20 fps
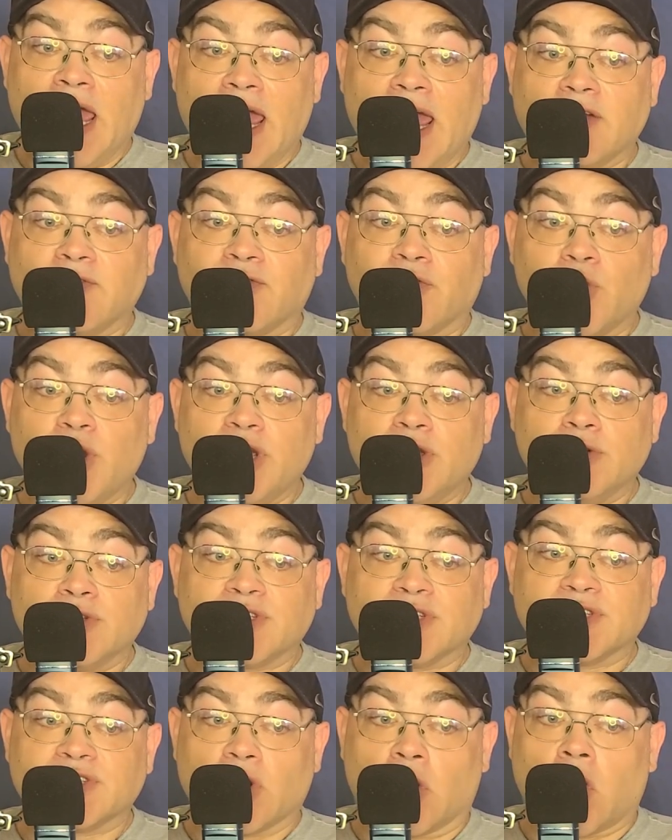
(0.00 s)
and free
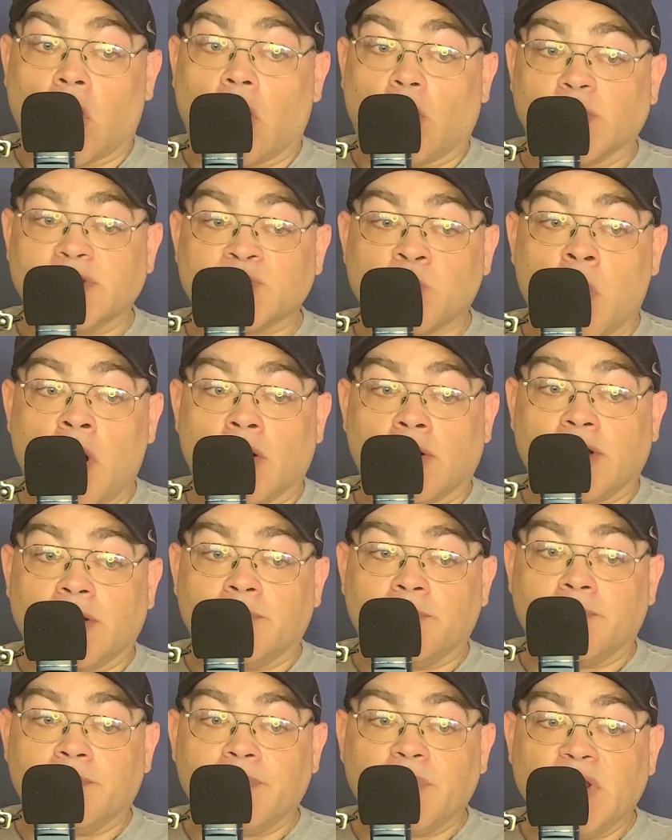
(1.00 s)
uses are always
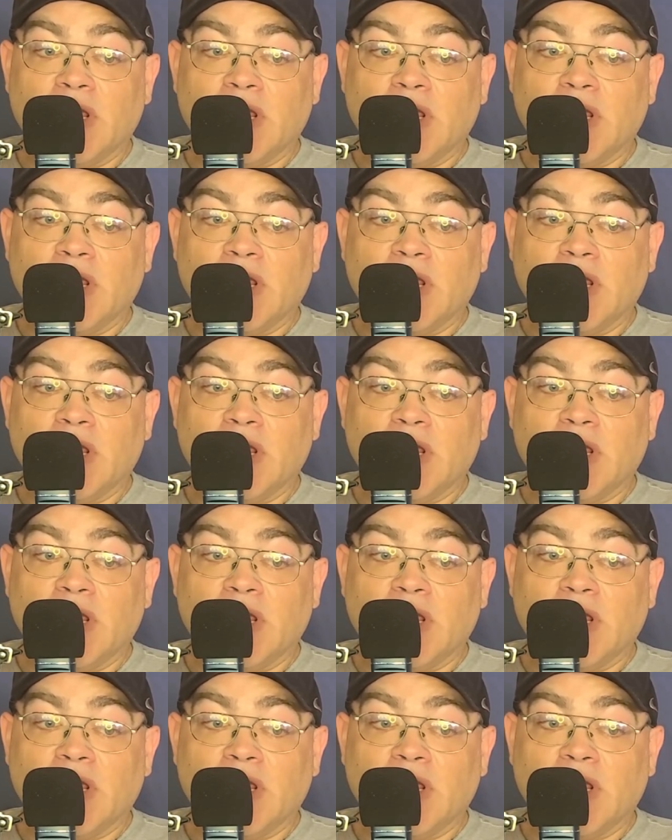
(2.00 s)
welcome.